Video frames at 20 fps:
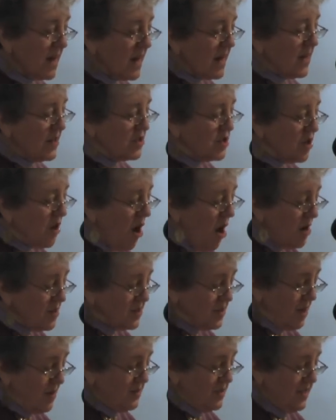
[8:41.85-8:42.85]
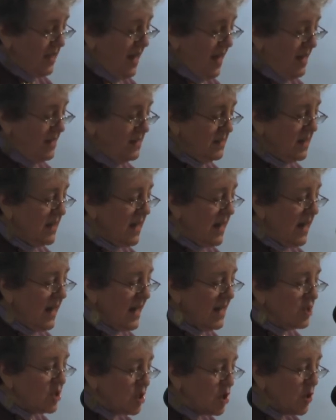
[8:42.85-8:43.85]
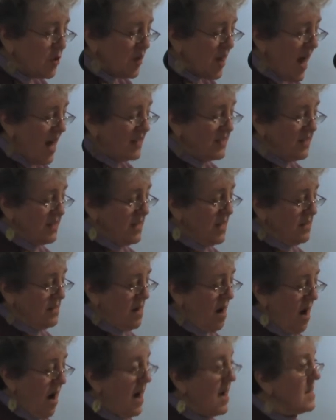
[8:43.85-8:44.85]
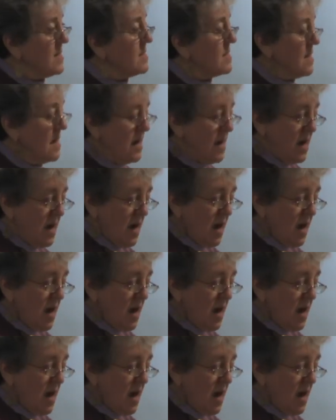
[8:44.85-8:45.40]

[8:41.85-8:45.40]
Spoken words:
She also says in 2009,